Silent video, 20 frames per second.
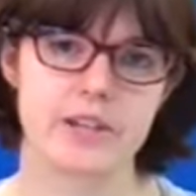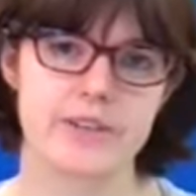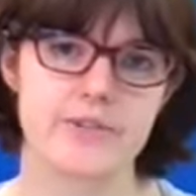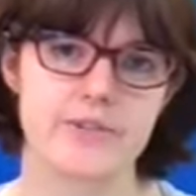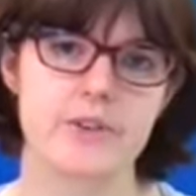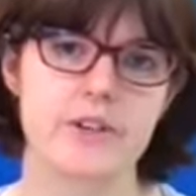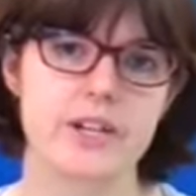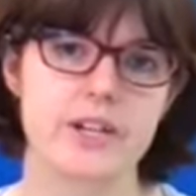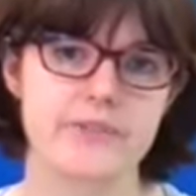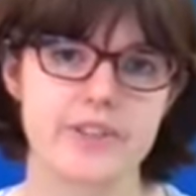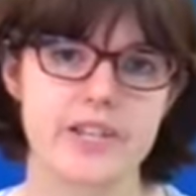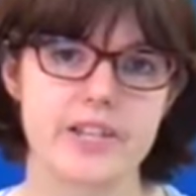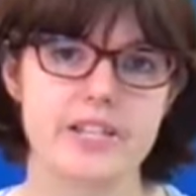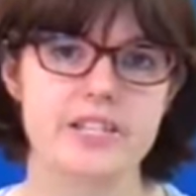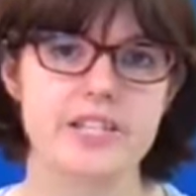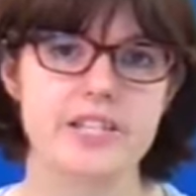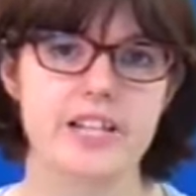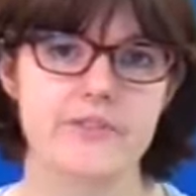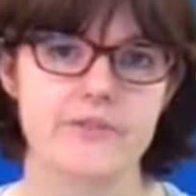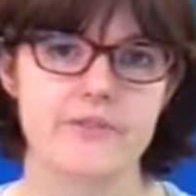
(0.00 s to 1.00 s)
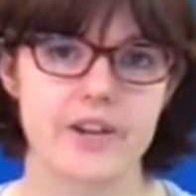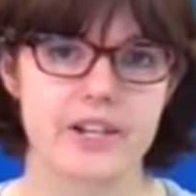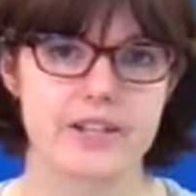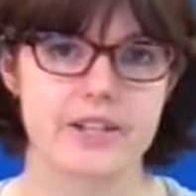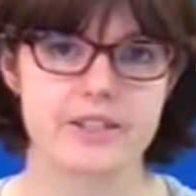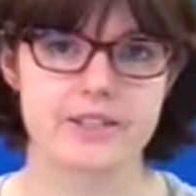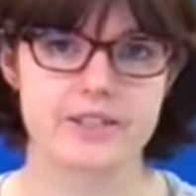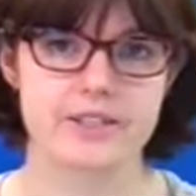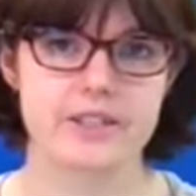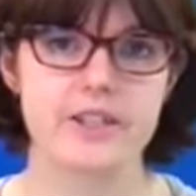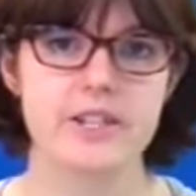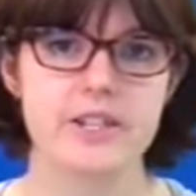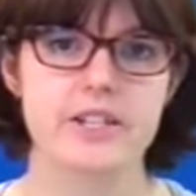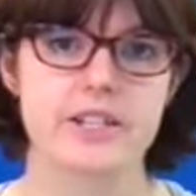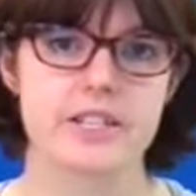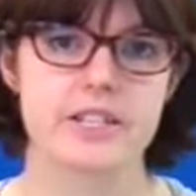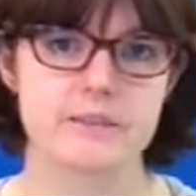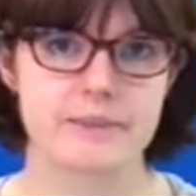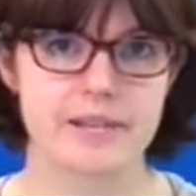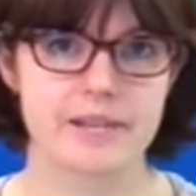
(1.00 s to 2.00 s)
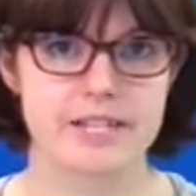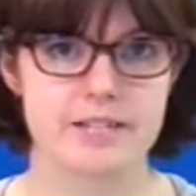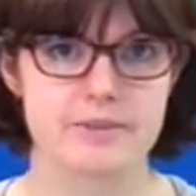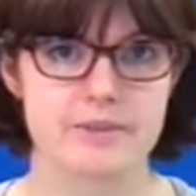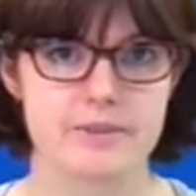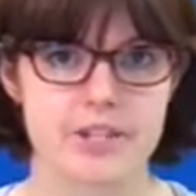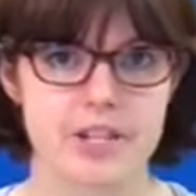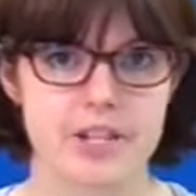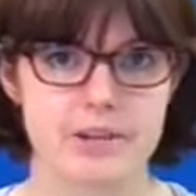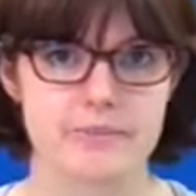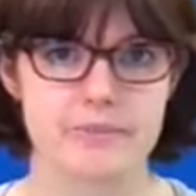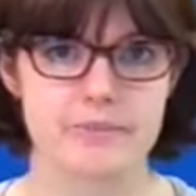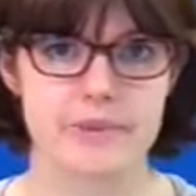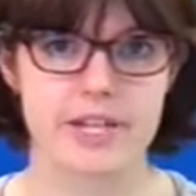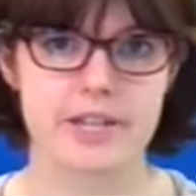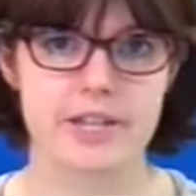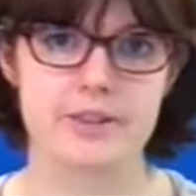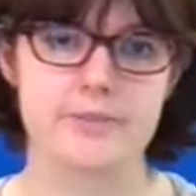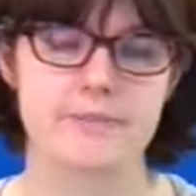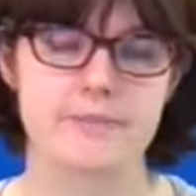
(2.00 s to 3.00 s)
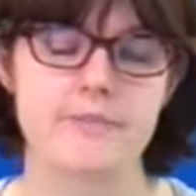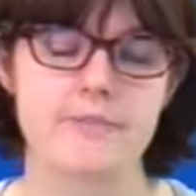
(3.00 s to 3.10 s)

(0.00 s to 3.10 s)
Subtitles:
if you're given that in advance to spend some time with,